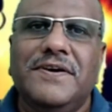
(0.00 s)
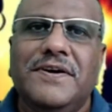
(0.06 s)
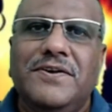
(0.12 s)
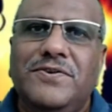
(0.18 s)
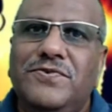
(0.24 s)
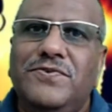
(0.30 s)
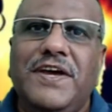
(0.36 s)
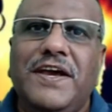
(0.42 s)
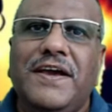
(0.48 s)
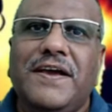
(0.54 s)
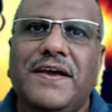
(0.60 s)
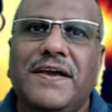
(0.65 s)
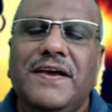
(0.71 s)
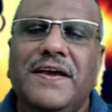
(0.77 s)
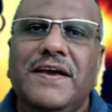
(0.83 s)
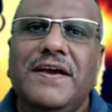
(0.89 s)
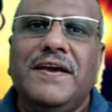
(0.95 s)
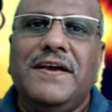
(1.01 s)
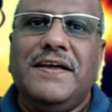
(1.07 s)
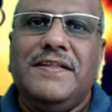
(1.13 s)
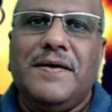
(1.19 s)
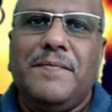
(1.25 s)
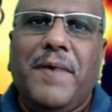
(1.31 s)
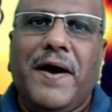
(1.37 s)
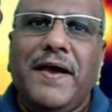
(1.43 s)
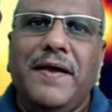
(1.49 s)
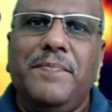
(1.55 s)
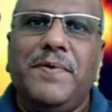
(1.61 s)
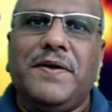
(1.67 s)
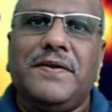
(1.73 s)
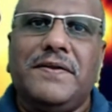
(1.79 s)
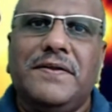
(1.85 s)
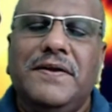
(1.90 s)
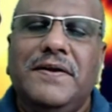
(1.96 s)
Today, in the
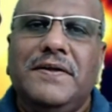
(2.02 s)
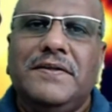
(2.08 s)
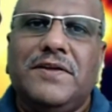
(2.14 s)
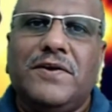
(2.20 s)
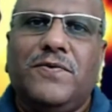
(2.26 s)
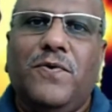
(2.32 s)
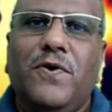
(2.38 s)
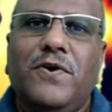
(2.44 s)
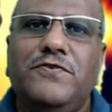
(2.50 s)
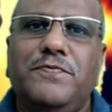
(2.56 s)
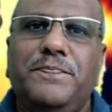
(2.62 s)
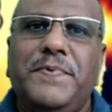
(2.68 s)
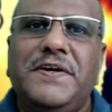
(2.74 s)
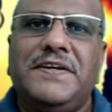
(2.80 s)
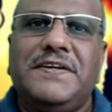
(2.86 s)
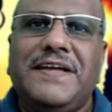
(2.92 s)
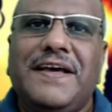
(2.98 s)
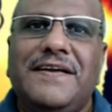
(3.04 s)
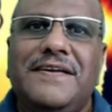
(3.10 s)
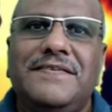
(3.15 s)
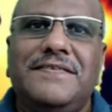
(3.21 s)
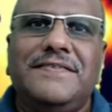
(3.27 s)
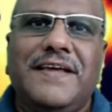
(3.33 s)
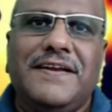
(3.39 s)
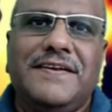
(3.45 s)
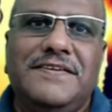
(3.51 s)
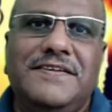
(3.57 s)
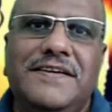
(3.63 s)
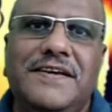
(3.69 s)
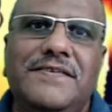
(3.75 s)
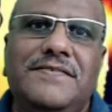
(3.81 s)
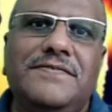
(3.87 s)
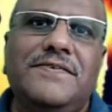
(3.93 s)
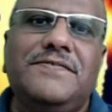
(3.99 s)
Bible, the gospel tells that
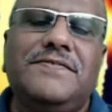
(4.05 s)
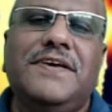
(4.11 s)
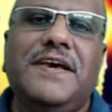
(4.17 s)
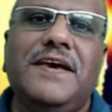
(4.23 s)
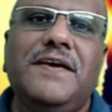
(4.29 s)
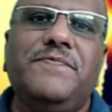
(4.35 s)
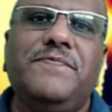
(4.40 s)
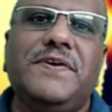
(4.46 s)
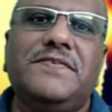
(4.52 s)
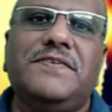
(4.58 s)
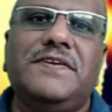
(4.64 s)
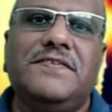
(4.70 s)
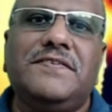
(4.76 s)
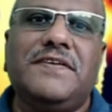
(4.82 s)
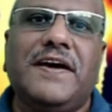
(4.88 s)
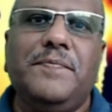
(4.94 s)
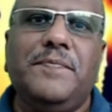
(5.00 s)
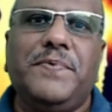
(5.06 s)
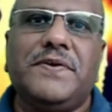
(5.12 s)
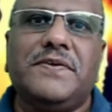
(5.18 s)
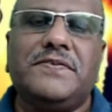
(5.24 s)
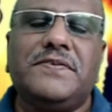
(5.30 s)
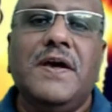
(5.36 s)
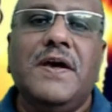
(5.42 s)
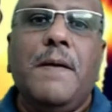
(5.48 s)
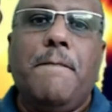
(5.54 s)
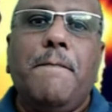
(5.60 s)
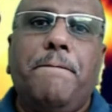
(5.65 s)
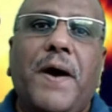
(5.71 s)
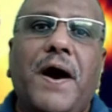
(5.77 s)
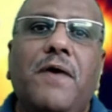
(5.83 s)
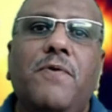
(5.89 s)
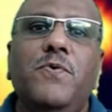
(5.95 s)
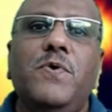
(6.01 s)
Jesus gave his disciples
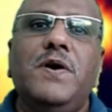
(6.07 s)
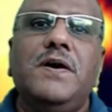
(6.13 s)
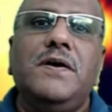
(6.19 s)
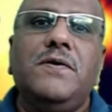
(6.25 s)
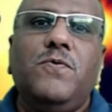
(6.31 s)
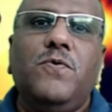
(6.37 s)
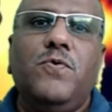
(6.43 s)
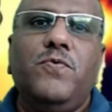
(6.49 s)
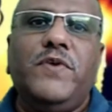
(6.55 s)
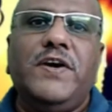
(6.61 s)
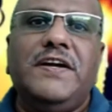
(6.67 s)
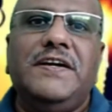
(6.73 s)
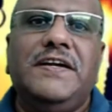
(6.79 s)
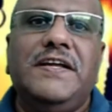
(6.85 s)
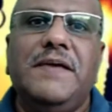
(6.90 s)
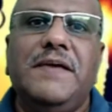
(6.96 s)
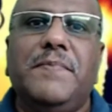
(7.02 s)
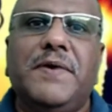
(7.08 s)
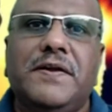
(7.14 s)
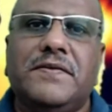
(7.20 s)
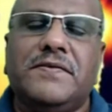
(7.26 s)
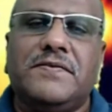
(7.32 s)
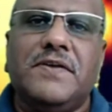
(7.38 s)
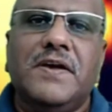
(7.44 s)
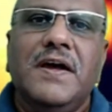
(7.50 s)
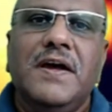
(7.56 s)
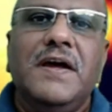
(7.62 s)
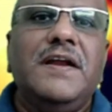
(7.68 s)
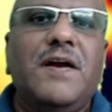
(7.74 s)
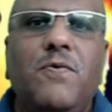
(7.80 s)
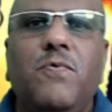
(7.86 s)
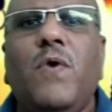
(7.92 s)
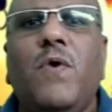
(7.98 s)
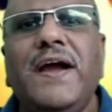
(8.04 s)
power over demons now,
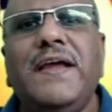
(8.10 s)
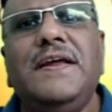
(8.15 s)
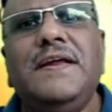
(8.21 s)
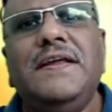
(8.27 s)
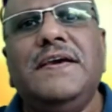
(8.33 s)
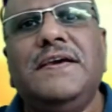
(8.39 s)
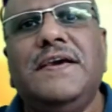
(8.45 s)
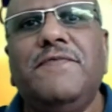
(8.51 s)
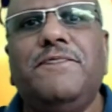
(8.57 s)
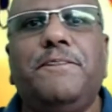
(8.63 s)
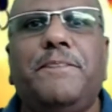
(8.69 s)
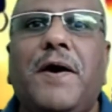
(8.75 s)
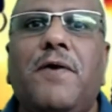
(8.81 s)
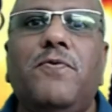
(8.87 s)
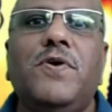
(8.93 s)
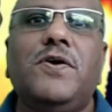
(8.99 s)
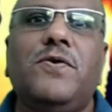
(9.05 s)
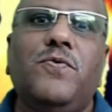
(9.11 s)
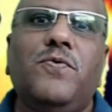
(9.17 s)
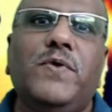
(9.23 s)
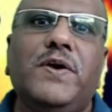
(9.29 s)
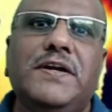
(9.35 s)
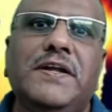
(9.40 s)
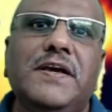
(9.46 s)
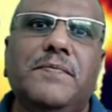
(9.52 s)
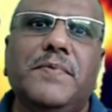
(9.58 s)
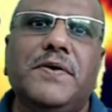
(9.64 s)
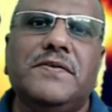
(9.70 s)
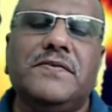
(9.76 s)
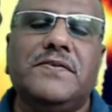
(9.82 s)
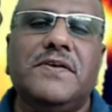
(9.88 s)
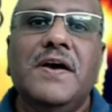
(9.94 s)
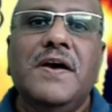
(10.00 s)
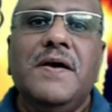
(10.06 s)
why did he give power over
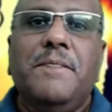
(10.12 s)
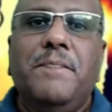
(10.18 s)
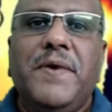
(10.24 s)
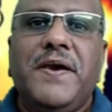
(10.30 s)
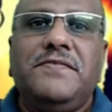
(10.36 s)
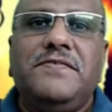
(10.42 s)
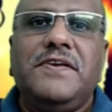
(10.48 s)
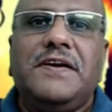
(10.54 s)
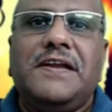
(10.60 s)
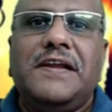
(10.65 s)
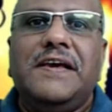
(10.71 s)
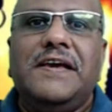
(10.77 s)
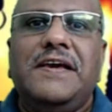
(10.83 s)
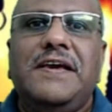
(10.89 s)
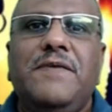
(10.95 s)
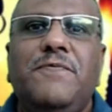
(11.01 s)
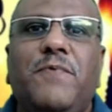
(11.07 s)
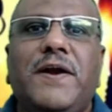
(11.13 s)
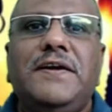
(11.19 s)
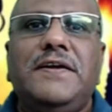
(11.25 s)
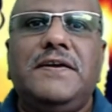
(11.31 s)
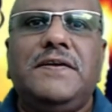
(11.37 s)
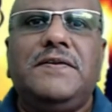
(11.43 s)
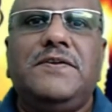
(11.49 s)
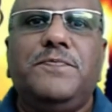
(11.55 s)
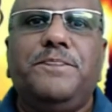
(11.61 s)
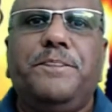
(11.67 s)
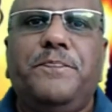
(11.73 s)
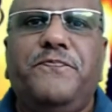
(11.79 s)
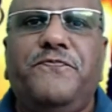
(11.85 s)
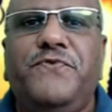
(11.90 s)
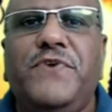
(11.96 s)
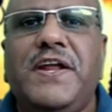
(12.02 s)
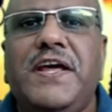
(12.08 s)
demons? Basically, he wanted to
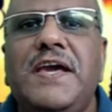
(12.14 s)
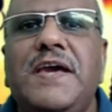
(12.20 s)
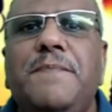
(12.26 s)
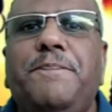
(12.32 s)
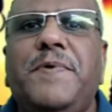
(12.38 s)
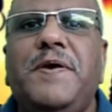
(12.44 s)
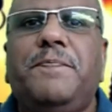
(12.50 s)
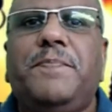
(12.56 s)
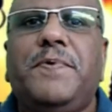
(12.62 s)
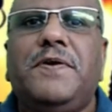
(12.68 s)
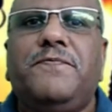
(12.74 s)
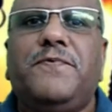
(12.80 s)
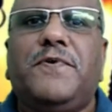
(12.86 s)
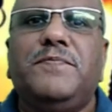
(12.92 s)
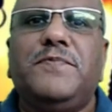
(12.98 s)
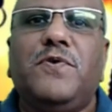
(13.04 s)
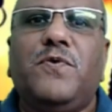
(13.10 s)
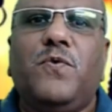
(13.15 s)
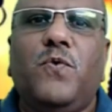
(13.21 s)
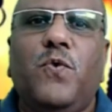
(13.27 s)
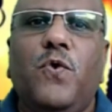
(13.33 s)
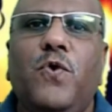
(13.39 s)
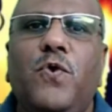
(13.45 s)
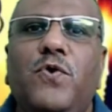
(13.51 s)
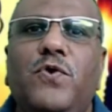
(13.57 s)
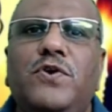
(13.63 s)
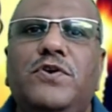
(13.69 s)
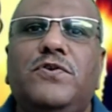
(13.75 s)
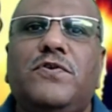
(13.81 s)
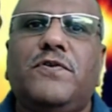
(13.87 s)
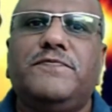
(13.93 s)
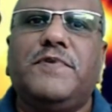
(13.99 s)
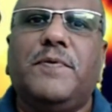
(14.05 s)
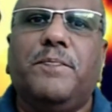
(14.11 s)
free people from the hold
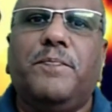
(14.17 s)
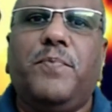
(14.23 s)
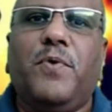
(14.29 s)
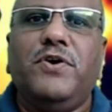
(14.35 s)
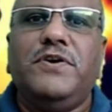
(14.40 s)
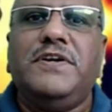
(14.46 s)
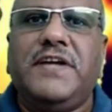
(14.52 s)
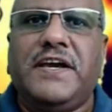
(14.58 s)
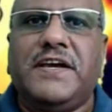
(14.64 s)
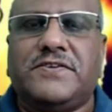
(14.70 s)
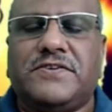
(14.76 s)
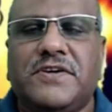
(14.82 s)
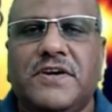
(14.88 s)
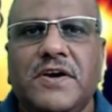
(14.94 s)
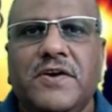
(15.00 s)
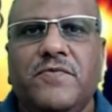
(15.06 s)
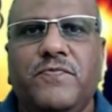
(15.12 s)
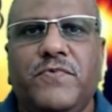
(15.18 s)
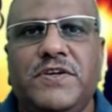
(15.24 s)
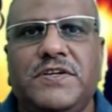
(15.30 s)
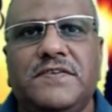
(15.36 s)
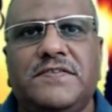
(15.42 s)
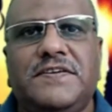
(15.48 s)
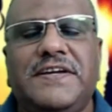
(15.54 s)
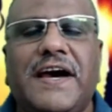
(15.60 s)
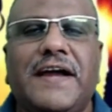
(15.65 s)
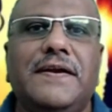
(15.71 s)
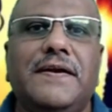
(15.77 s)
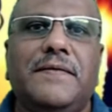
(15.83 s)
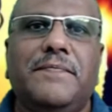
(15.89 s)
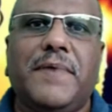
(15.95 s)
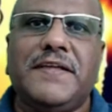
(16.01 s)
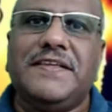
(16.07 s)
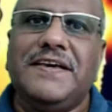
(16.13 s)
of the bondage which is done
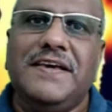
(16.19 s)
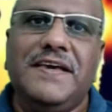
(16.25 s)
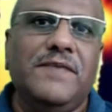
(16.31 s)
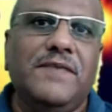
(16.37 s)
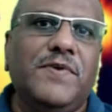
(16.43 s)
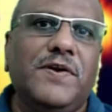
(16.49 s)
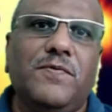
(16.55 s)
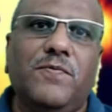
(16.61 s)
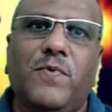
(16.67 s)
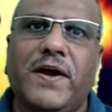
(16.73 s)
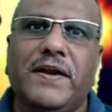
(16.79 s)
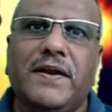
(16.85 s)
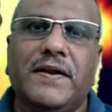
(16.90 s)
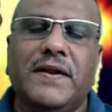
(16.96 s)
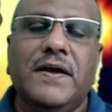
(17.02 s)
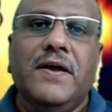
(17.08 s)
by the evil one.